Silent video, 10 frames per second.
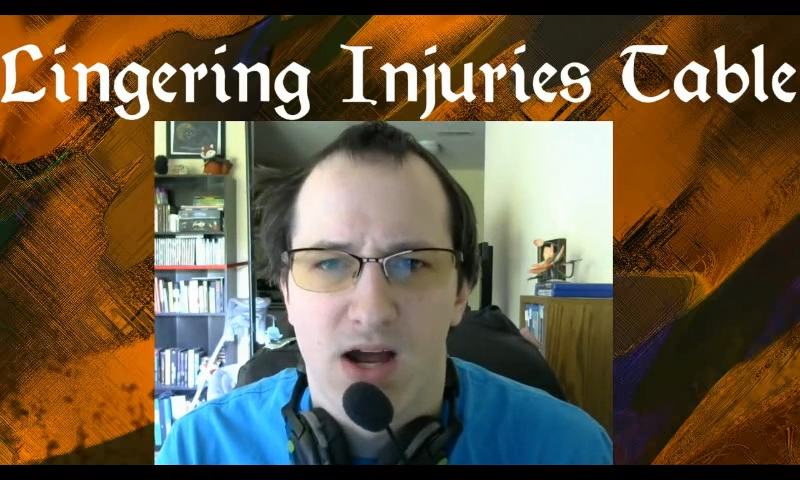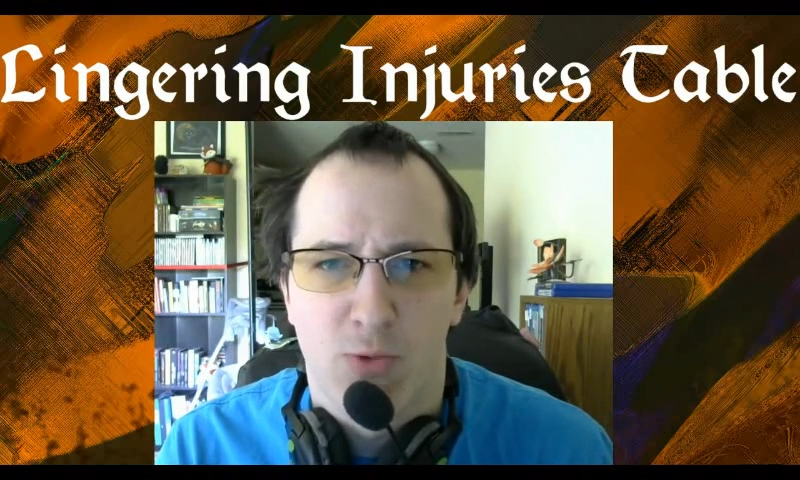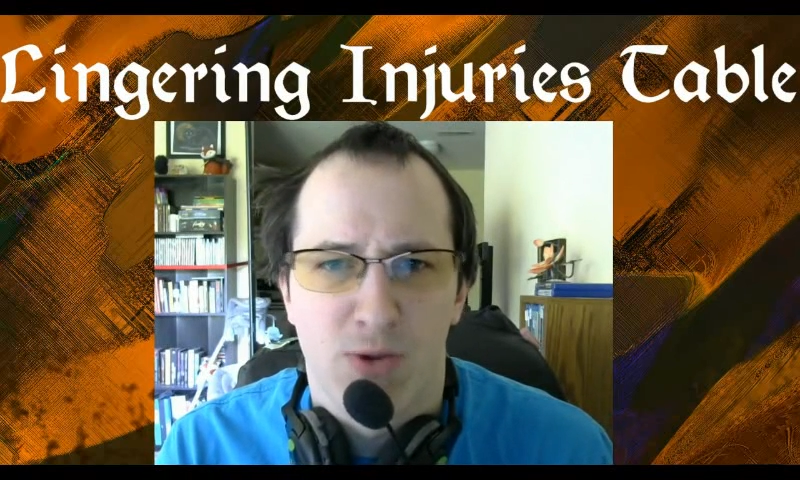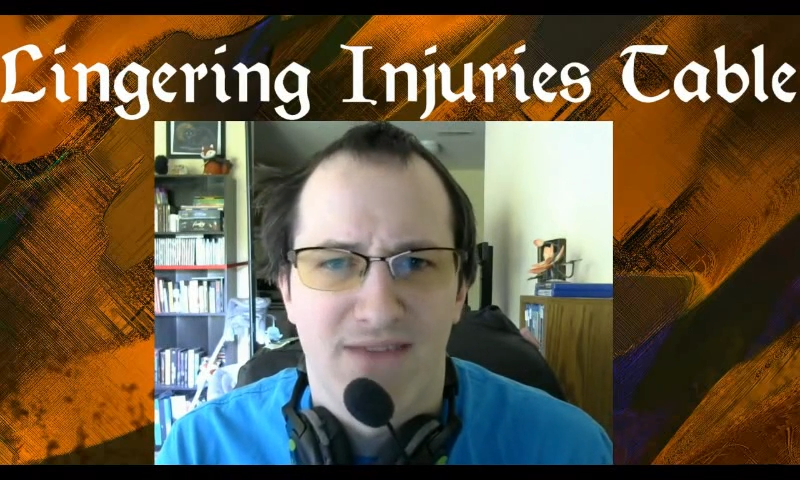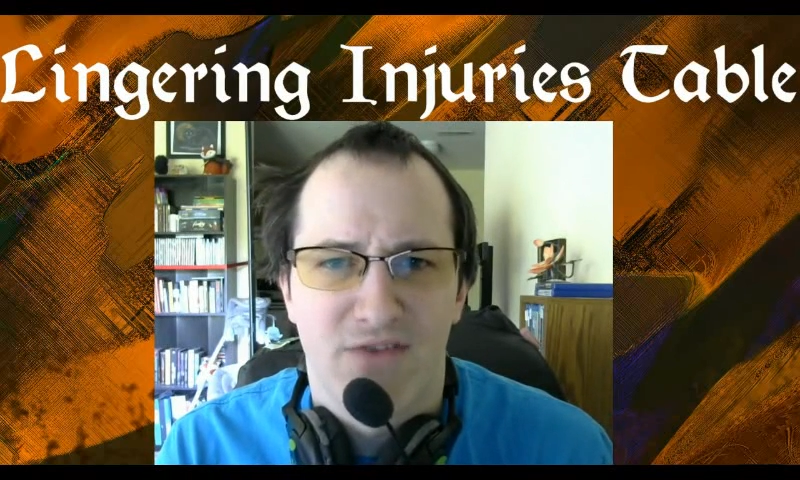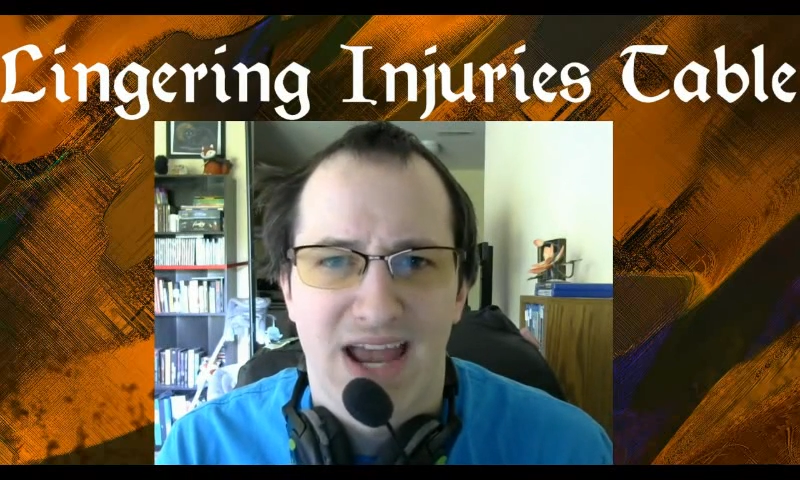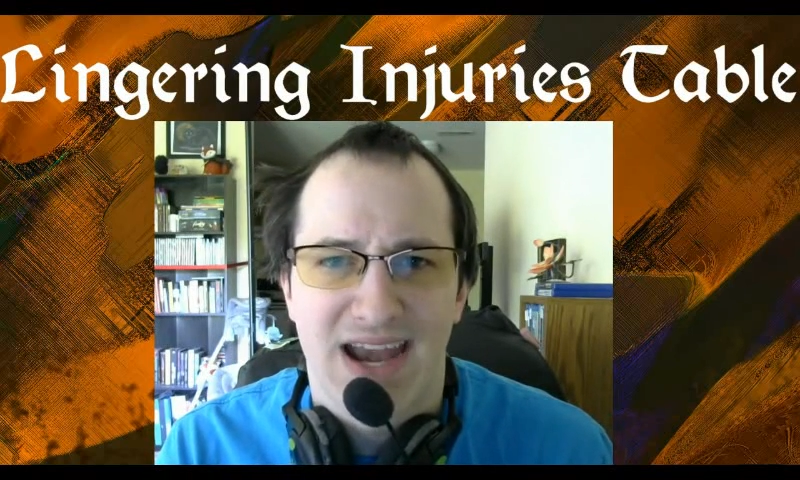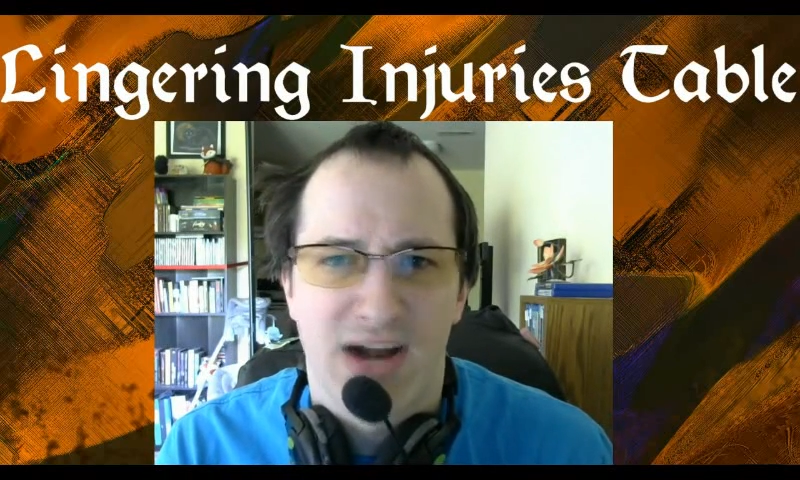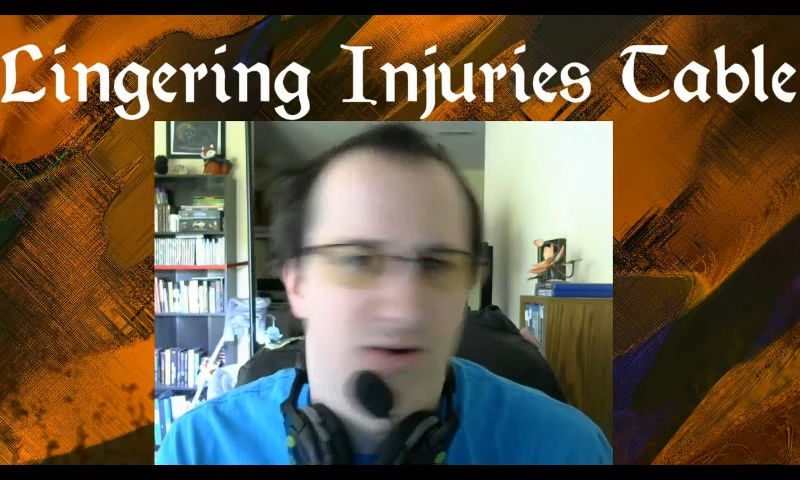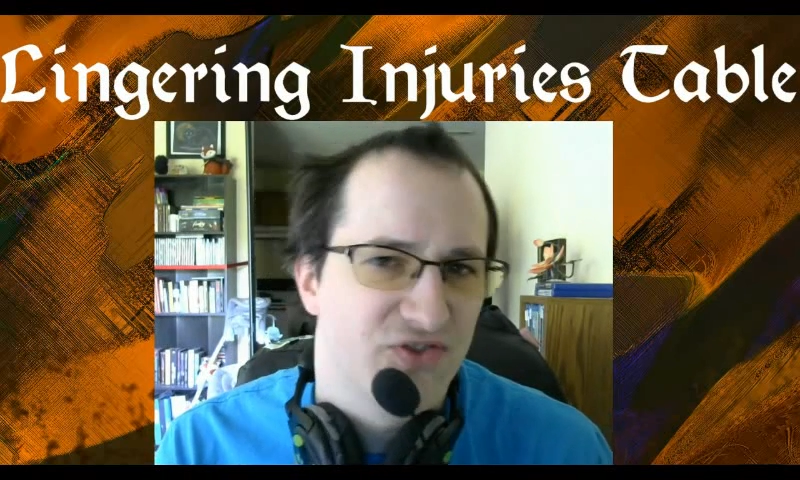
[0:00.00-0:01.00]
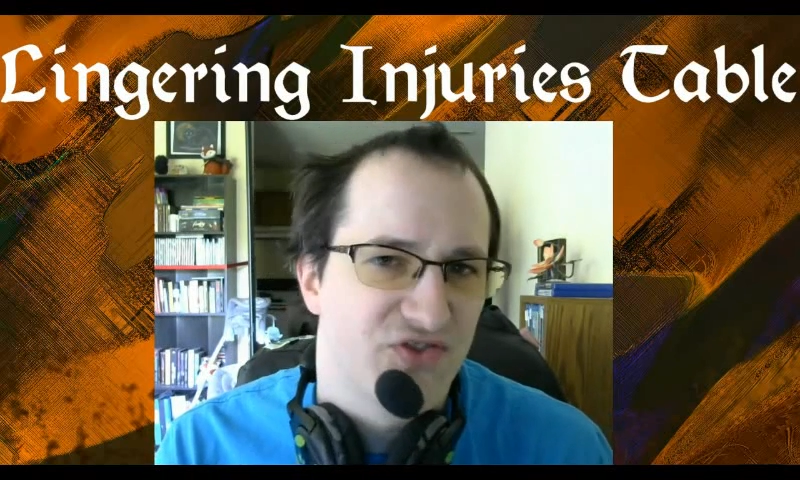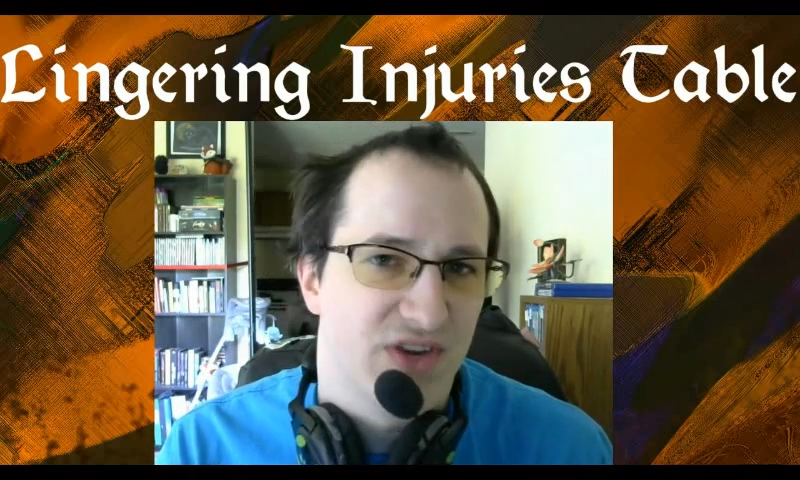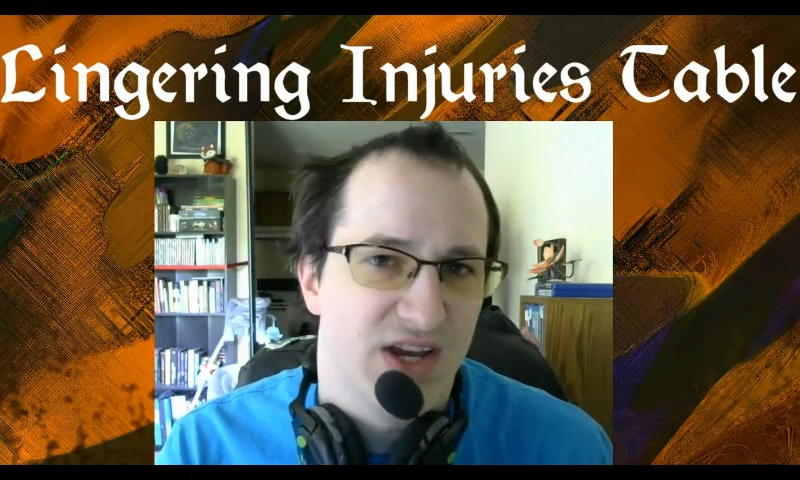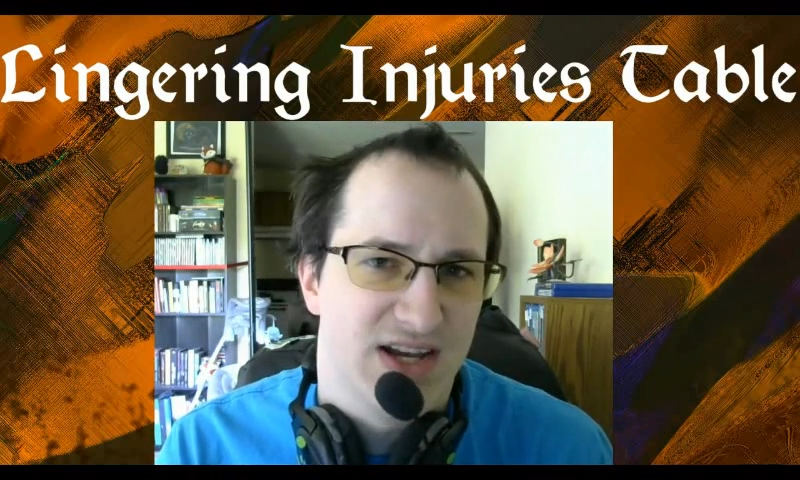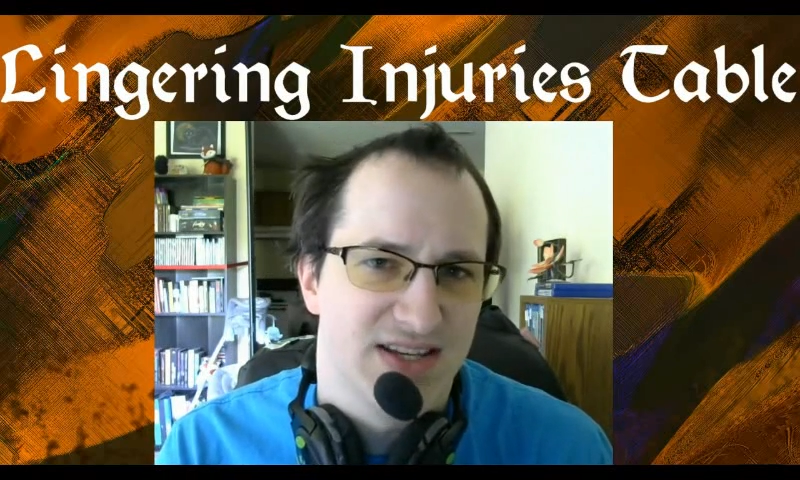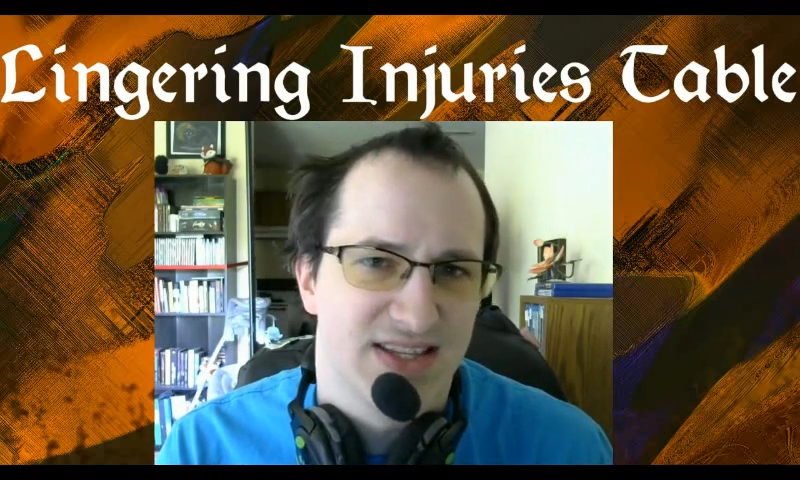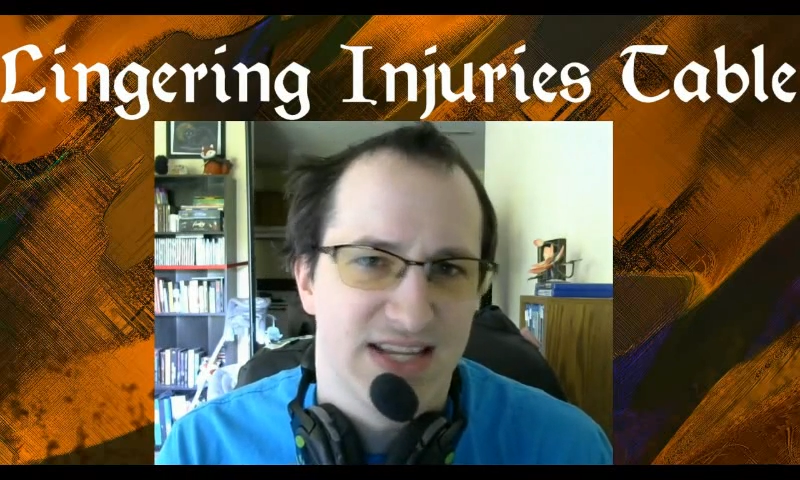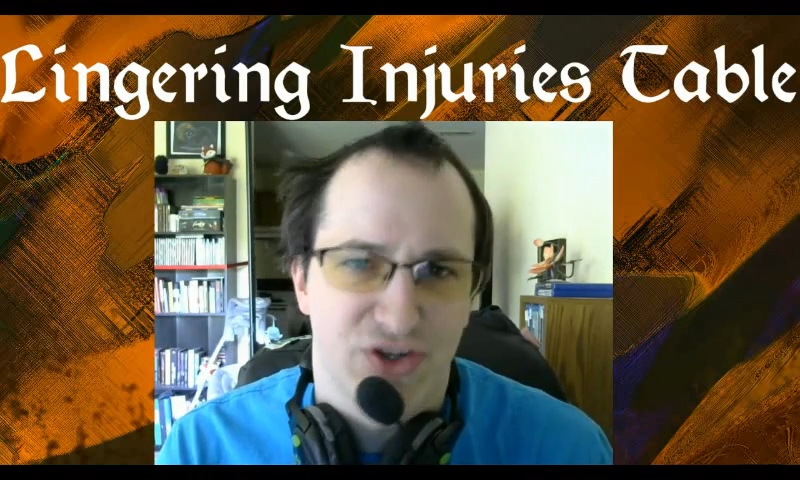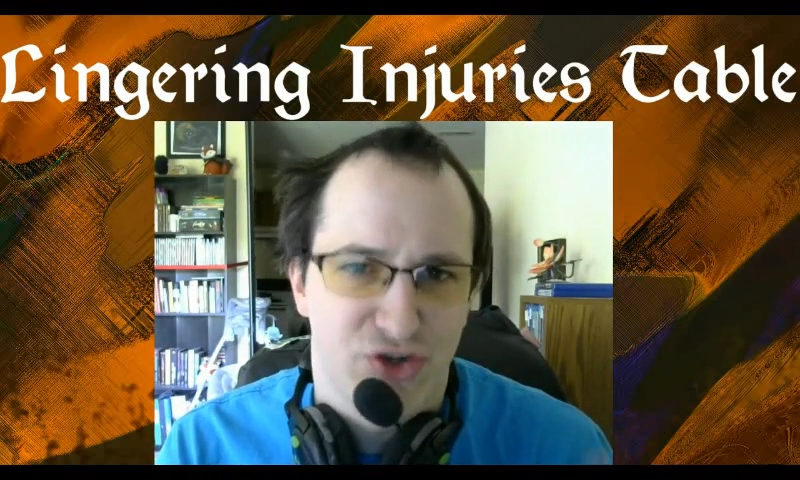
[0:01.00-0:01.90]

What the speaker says: Whenever that arrow slit